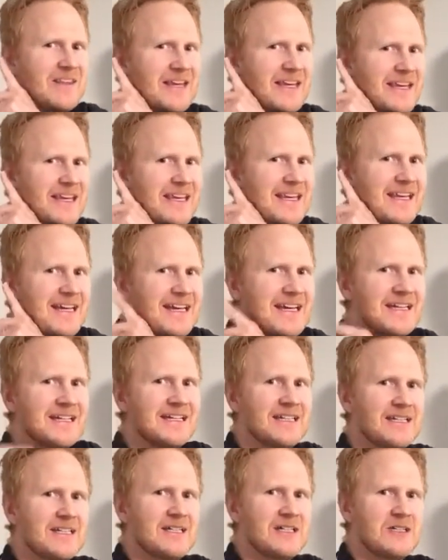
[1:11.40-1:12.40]
ear,
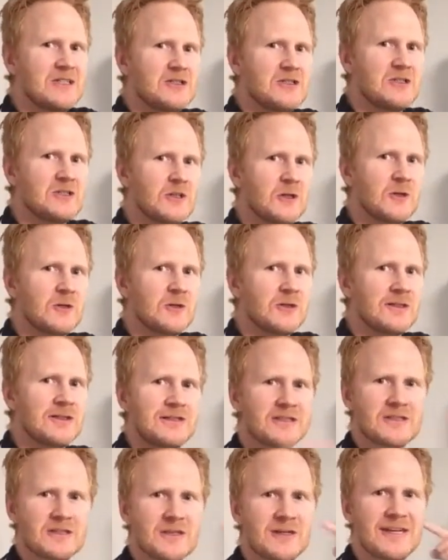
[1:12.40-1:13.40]

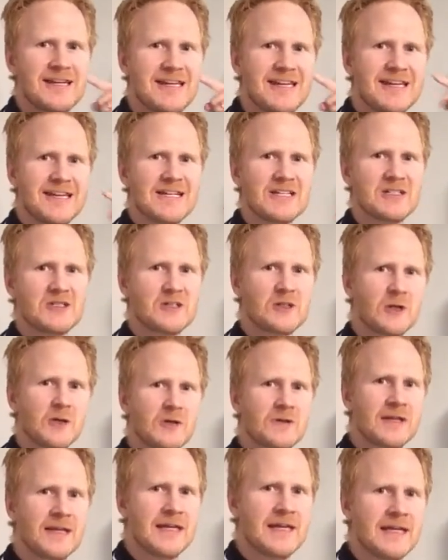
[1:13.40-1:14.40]

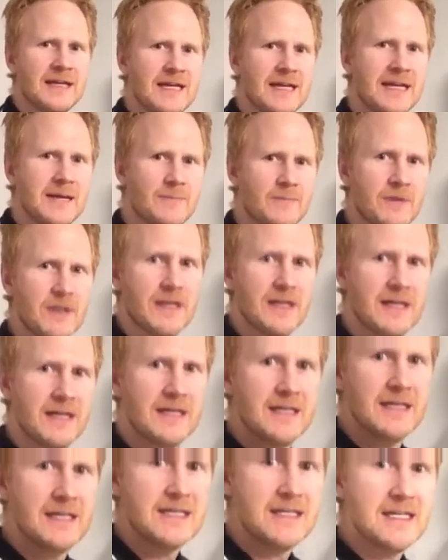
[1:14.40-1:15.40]
shoulder, hip,
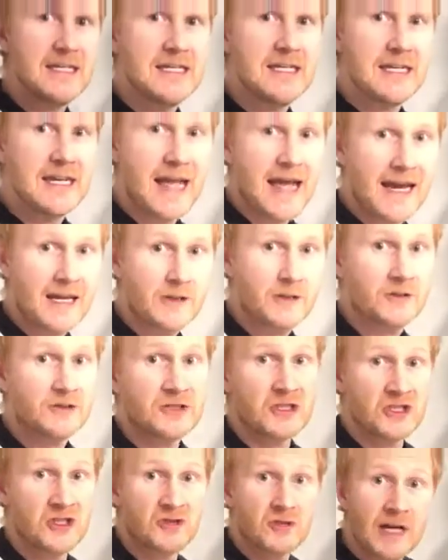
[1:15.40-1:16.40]
knee, and
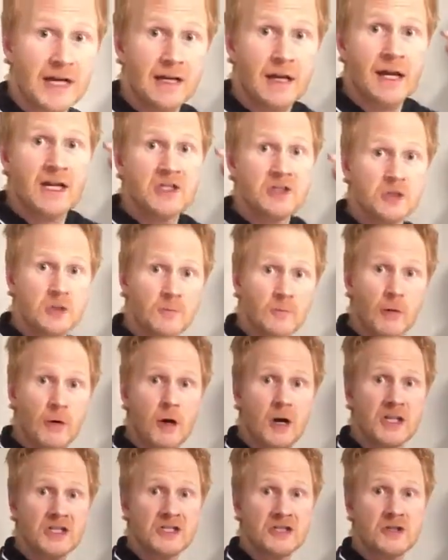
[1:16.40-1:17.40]
ankles. A straight line should
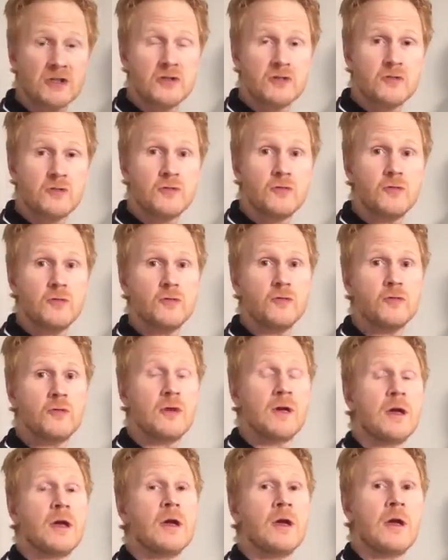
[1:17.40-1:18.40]
pass through
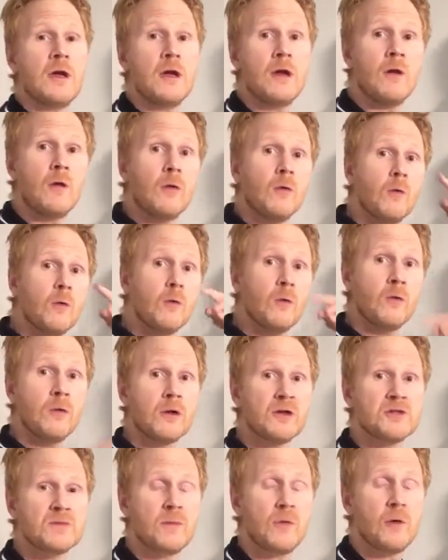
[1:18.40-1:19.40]
all
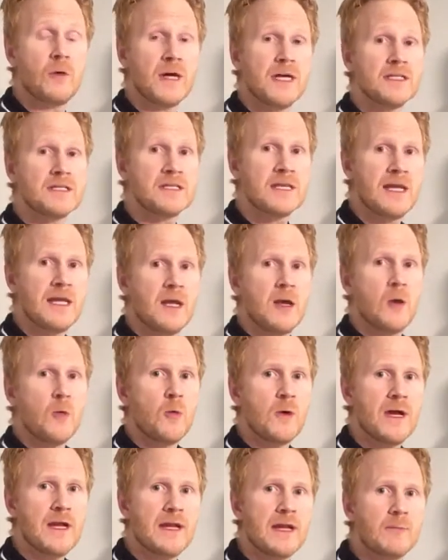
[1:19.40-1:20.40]
those points.
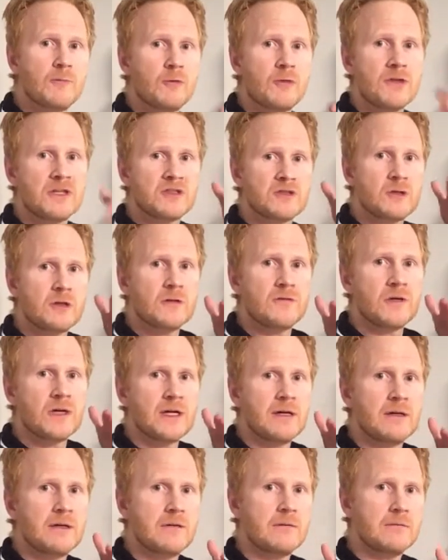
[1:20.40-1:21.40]
We end up with a sort of a